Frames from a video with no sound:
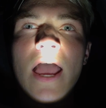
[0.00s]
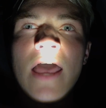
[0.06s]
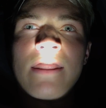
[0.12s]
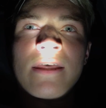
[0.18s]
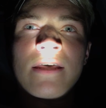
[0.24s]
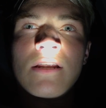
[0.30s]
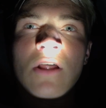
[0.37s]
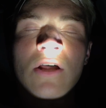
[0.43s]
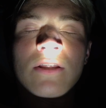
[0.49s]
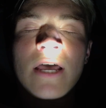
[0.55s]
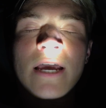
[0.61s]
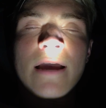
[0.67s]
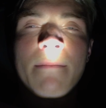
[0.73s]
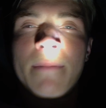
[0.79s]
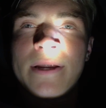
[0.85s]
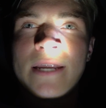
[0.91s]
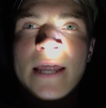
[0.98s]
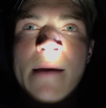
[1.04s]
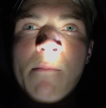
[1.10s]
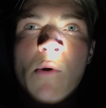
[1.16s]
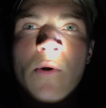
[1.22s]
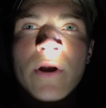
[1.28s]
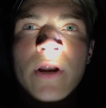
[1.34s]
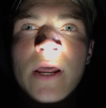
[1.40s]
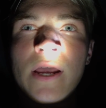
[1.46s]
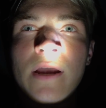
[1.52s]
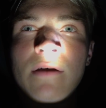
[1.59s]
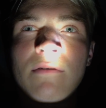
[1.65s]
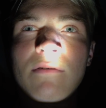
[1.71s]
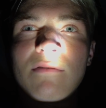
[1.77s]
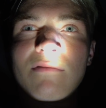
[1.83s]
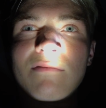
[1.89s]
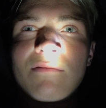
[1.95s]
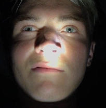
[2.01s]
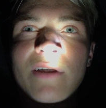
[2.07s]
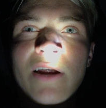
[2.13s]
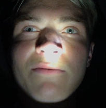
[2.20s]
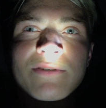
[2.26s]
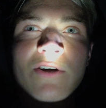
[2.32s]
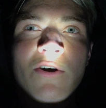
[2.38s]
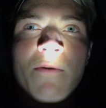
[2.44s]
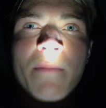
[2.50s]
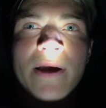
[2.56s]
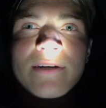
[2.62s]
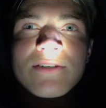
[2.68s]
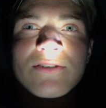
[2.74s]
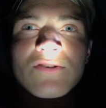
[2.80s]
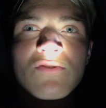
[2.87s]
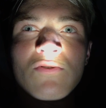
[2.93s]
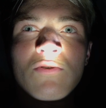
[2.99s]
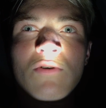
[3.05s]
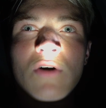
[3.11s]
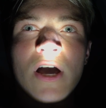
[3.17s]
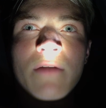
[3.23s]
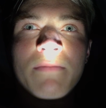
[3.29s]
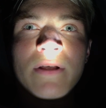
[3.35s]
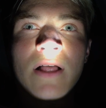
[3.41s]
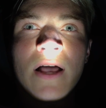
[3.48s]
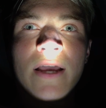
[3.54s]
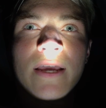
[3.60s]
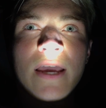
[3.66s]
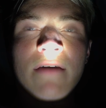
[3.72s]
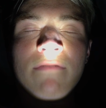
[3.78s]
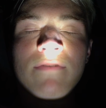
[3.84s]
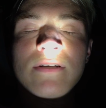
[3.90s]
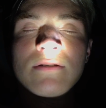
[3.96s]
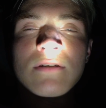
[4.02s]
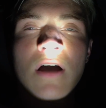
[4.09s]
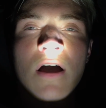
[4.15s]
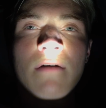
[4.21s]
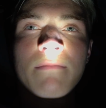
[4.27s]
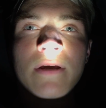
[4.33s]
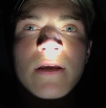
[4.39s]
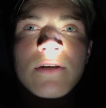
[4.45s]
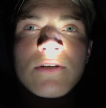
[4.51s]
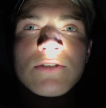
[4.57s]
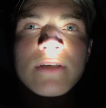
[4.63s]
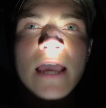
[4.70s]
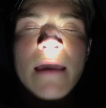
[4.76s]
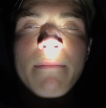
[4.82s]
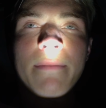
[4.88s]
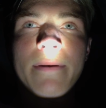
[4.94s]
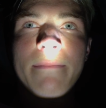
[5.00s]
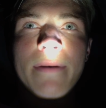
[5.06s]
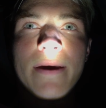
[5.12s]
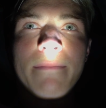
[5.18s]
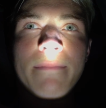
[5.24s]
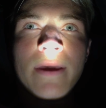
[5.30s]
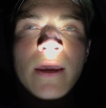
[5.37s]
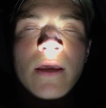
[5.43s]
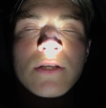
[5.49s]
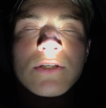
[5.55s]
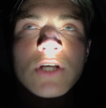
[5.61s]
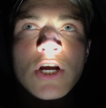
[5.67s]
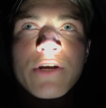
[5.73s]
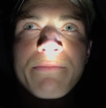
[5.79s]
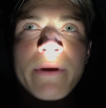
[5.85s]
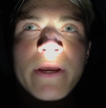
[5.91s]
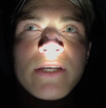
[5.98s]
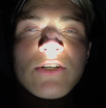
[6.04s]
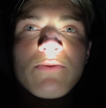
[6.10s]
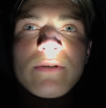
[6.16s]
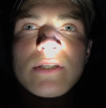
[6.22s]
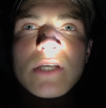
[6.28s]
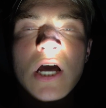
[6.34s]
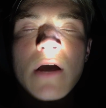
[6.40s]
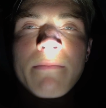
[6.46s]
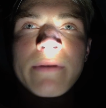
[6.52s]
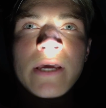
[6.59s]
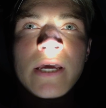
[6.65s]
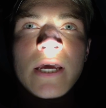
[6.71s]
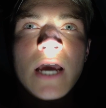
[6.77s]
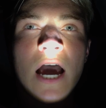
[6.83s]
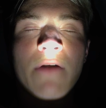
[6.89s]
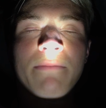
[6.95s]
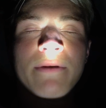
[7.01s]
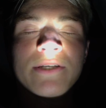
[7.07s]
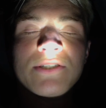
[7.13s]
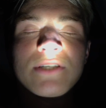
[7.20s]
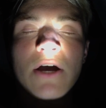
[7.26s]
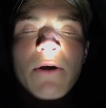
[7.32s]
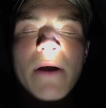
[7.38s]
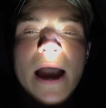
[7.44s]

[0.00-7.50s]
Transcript: And then on like a Monday morning, when I was going back to school, I'd be like, if a zombie just came and bit me and turned me into a zombie, I'd be so